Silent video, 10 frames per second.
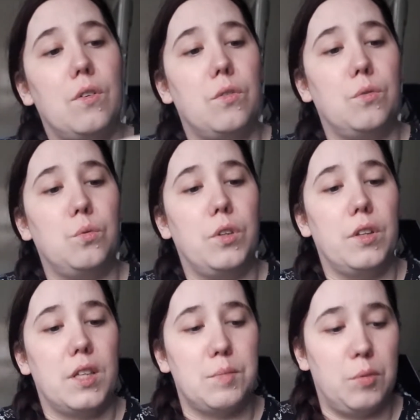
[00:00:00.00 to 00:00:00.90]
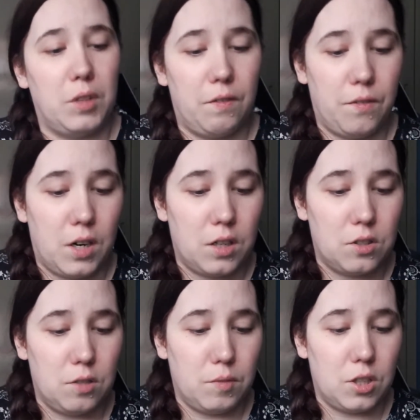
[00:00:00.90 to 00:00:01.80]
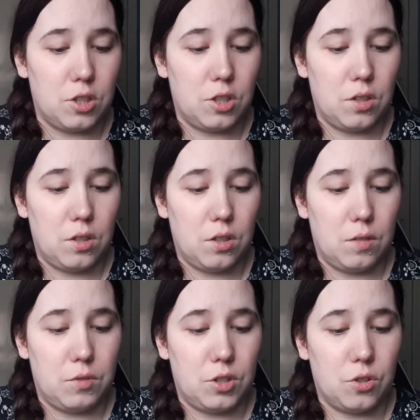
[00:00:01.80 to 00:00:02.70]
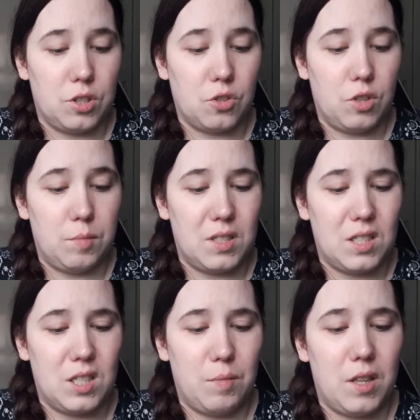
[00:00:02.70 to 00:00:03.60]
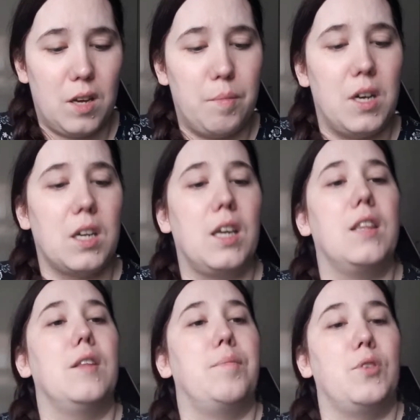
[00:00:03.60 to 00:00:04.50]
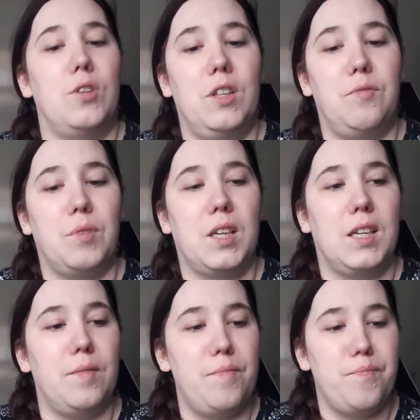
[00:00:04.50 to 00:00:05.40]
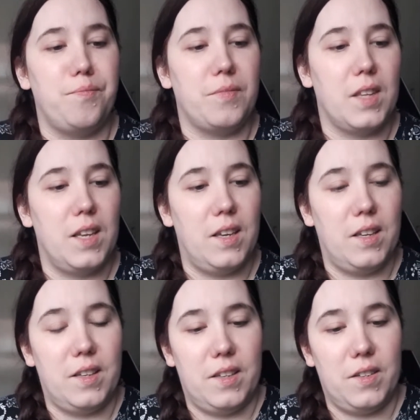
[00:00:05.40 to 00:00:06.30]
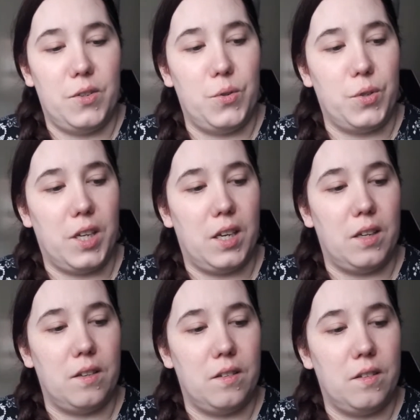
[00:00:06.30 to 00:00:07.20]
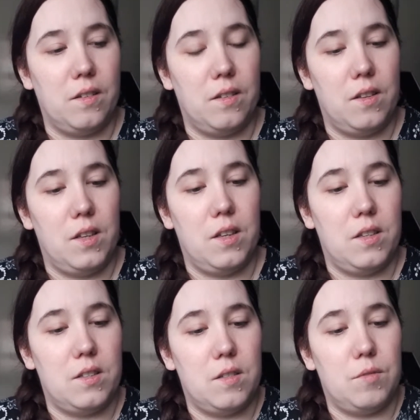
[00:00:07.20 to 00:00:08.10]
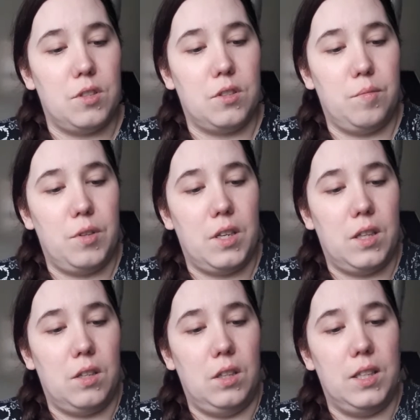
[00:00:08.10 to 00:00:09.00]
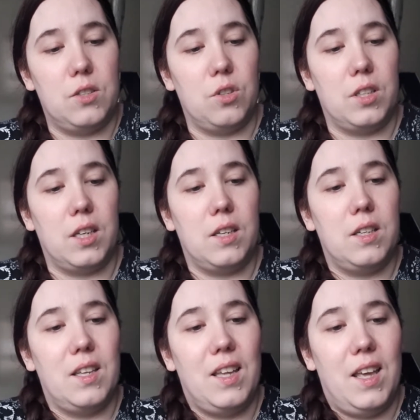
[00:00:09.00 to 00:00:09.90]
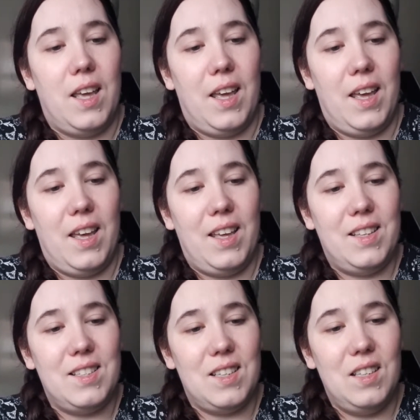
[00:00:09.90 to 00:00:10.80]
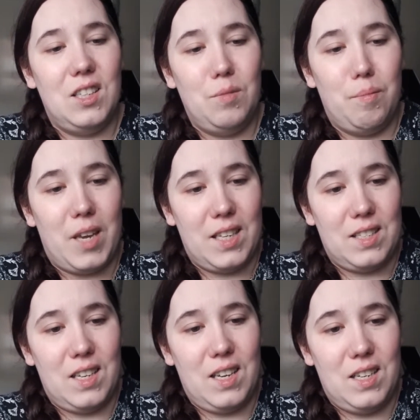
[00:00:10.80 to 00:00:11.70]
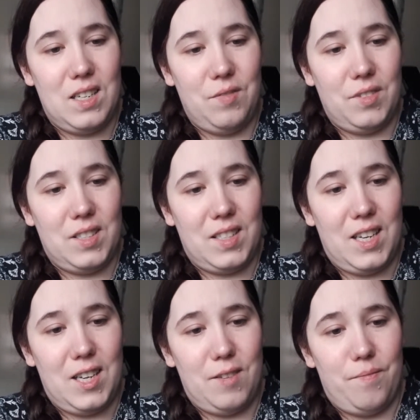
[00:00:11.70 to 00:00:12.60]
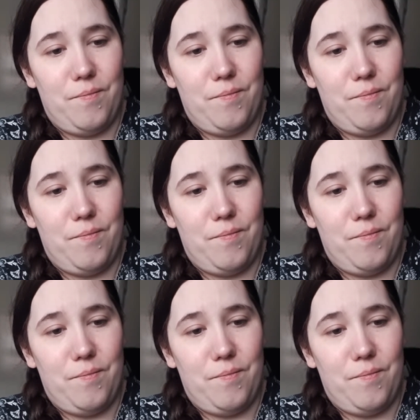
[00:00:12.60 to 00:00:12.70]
Oh, that's probably far too much. I'm just going to scrape some of that back in the bottle if we can. Okay. So I'm just going to put that little lid on there. It is a little messy, I have to say.